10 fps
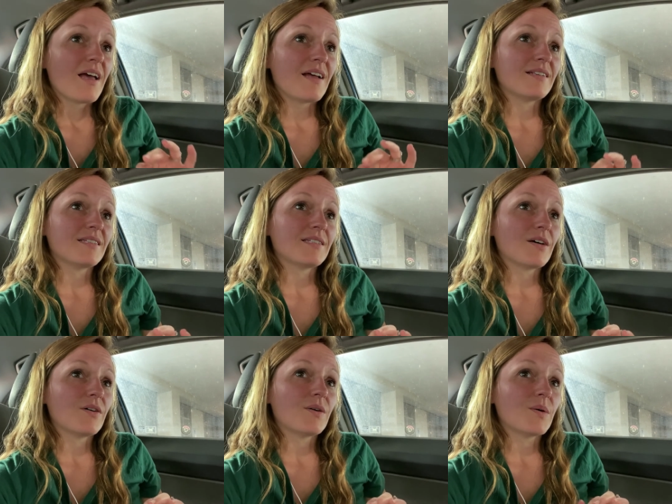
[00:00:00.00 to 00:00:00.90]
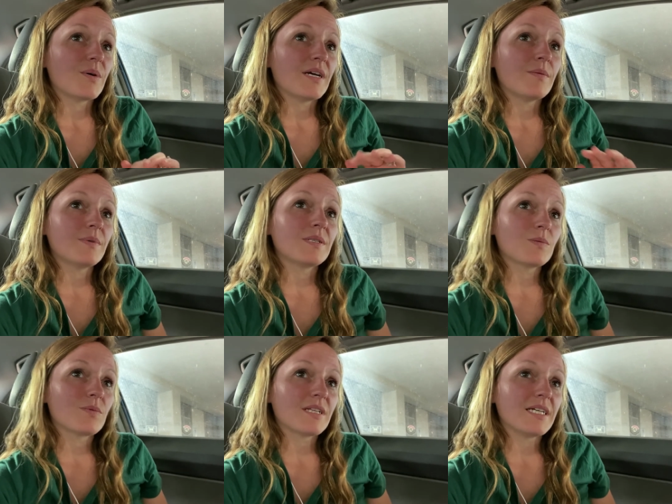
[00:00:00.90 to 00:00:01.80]
and so it
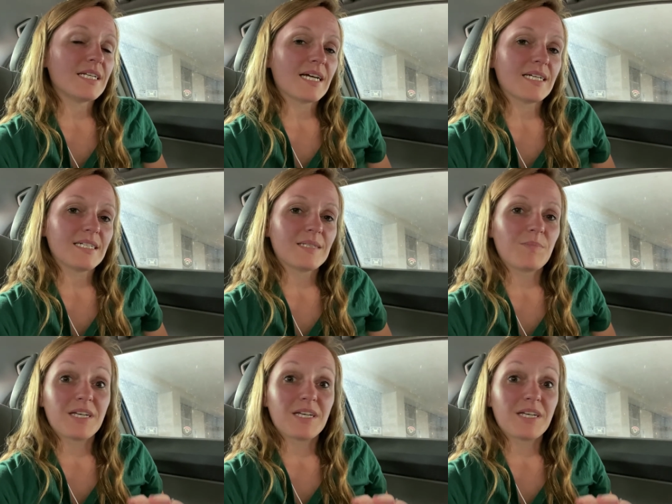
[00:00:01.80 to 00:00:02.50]
was really nice